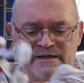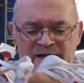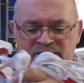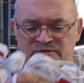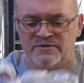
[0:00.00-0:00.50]

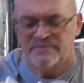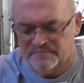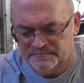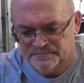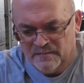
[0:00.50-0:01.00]
connector.
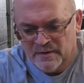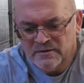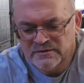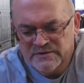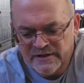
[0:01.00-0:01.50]

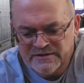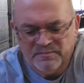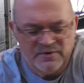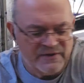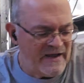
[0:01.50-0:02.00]
So let's
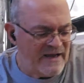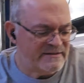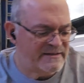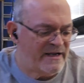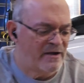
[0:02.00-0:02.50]
put
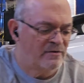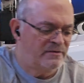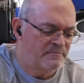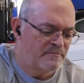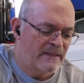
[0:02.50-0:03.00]
that
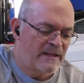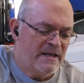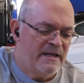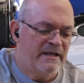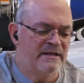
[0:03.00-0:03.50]
down.
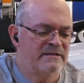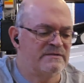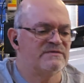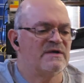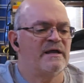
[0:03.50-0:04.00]

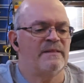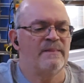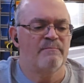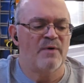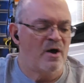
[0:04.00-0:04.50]

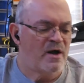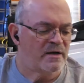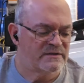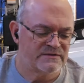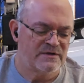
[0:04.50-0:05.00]
Inside the
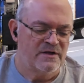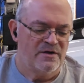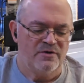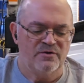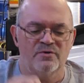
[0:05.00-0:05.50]
box,
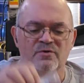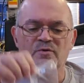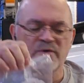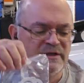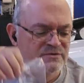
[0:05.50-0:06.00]
you're
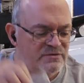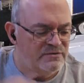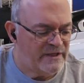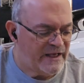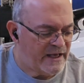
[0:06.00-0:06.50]
going
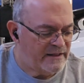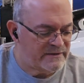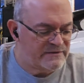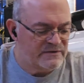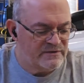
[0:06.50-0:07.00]
to
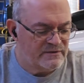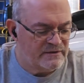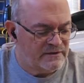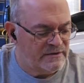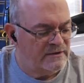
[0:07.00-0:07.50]
get
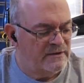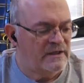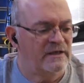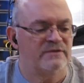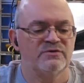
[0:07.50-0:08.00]

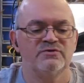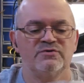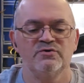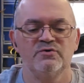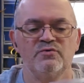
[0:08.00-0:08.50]

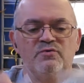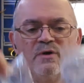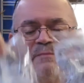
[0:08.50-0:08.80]
2